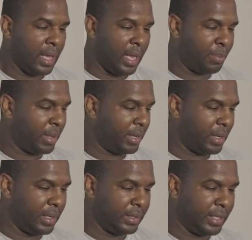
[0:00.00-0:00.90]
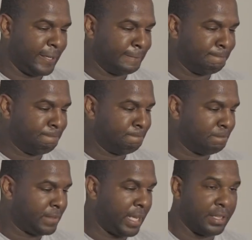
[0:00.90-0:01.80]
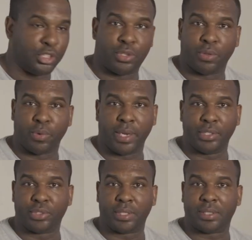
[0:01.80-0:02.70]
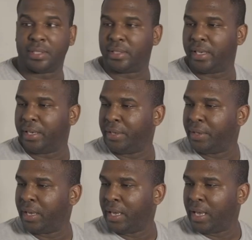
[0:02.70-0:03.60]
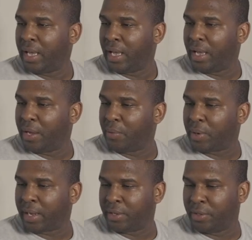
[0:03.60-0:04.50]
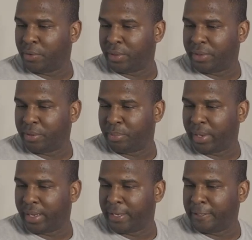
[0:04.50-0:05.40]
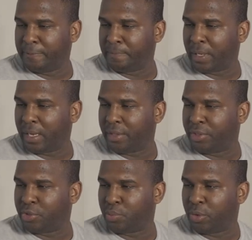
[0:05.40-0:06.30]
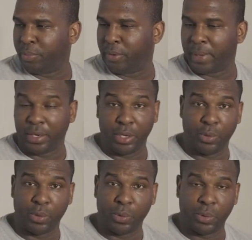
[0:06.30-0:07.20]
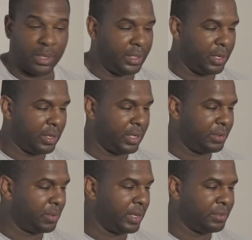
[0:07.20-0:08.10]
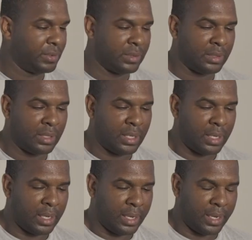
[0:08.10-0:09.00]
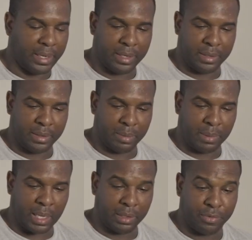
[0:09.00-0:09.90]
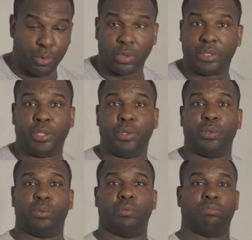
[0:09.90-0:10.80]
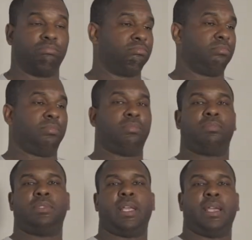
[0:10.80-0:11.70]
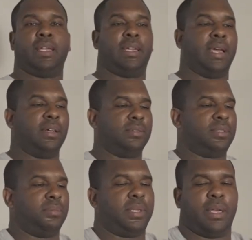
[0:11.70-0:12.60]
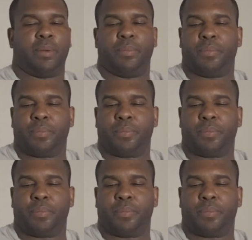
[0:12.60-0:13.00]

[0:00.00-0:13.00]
I plan on taking this to the range just to see what I can do with it, but this will be my new deer hunting rifle, and I look forward to taking it out sometime.